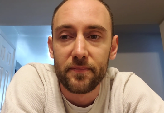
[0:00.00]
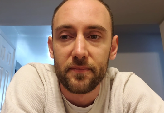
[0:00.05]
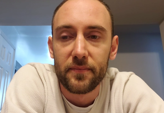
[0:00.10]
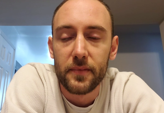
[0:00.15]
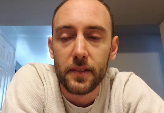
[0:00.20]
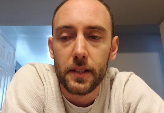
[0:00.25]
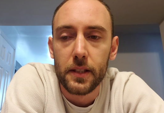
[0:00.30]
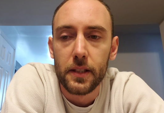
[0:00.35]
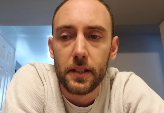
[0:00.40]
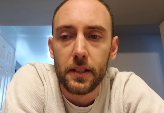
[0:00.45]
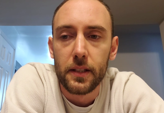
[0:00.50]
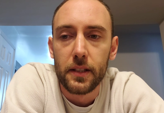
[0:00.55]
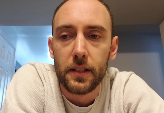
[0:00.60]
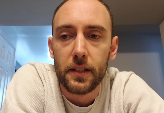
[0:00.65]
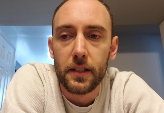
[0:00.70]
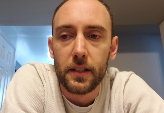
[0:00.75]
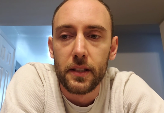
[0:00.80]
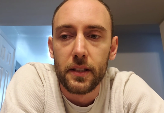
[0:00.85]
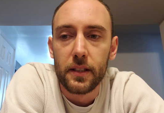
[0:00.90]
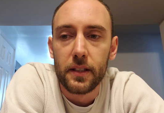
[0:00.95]

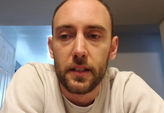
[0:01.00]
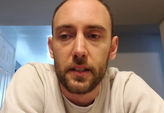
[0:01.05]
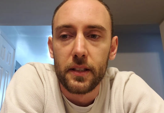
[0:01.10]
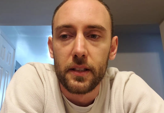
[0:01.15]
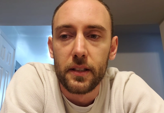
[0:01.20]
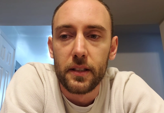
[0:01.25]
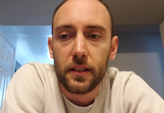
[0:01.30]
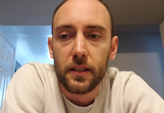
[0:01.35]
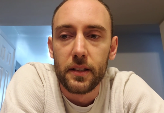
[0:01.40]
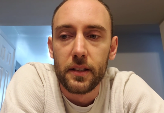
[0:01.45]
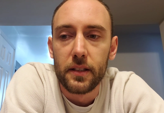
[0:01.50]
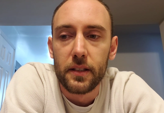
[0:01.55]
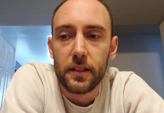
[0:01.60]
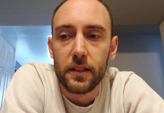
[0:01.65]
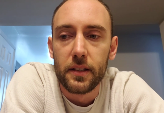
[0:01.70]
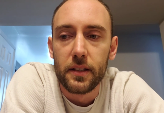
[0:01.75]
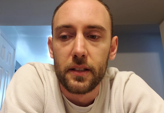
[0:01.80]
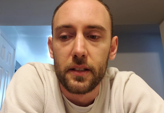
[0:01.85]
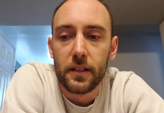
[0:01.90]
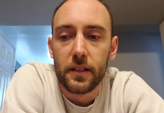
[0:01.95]

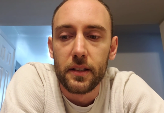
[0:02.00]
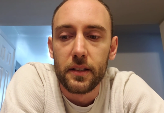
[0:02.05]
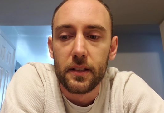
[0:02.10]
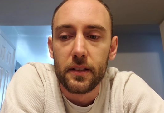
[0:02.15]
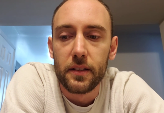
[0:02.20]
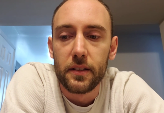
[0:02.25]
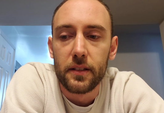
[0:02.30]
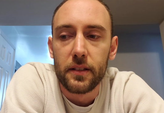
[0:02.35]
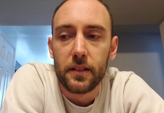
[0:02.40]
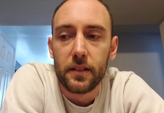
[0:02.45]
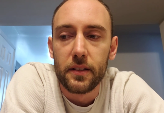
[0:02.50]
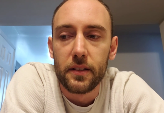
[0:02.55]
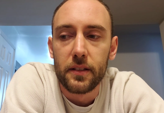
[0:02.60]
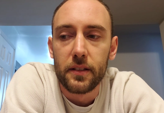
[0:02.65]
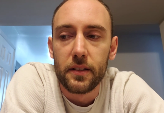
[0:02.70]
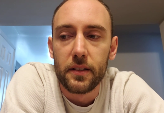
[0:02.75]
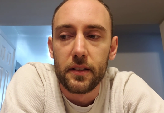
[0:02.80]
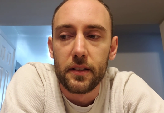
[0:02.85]
Nothing is said.